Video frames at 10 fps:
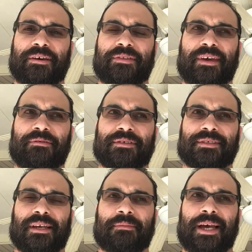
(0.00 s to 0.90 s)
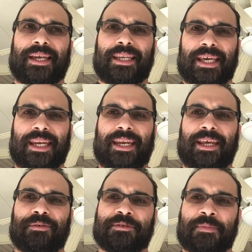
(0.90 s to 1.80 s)
That was like my
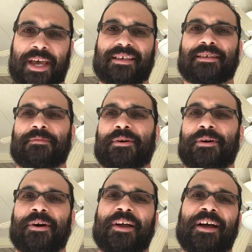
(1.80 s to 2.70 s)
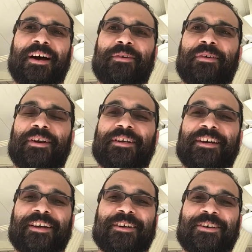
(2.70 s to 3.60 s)
identity was basketball.
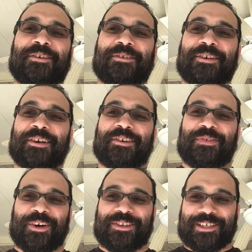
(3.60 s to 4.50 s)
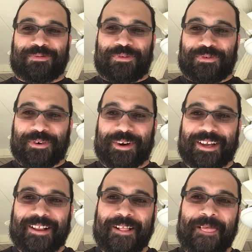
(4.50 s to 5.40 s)
I got cute. You know, you've heard this before.
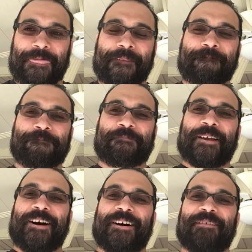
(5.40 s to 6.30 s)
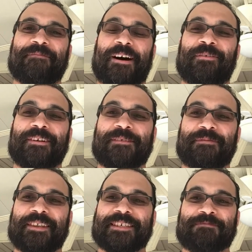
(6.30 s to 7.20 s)
I wanted to
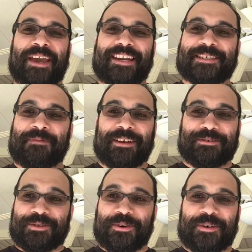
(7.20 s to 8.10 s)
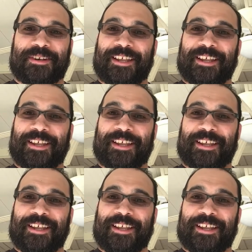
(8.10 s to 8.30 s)
be the Spanish Michael Jordan.